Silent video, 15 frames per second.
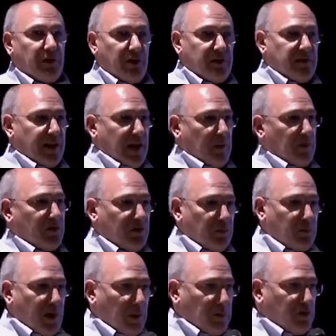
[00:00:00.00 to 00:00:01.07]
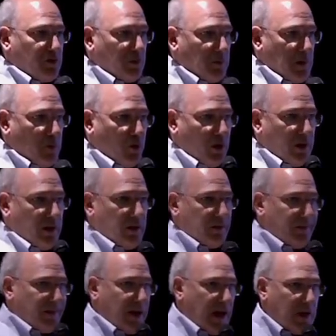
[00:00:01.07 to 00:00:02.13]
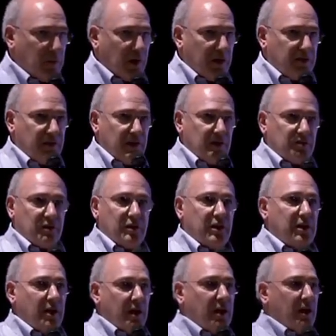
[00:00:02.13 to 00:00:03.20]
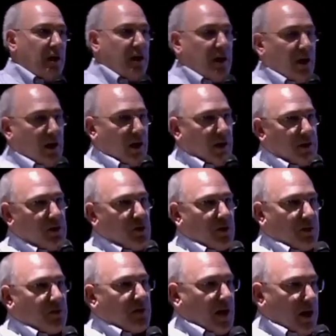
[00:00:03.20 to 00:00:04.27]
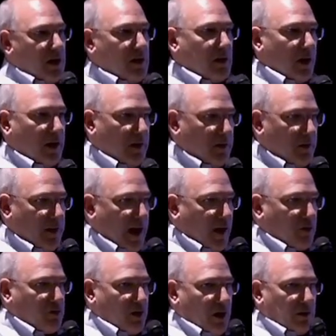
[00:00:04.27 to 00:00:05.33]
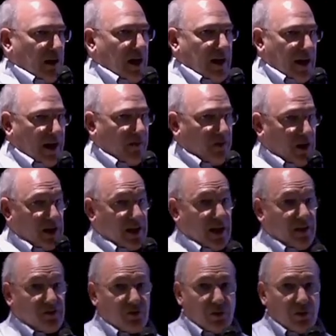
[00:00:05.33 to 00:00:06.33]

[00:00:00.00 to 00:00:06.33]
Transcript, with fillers: period of time, it should, probably shouldn't be more than nine months initially. Uh, you can say, uh, thou shall not have any gas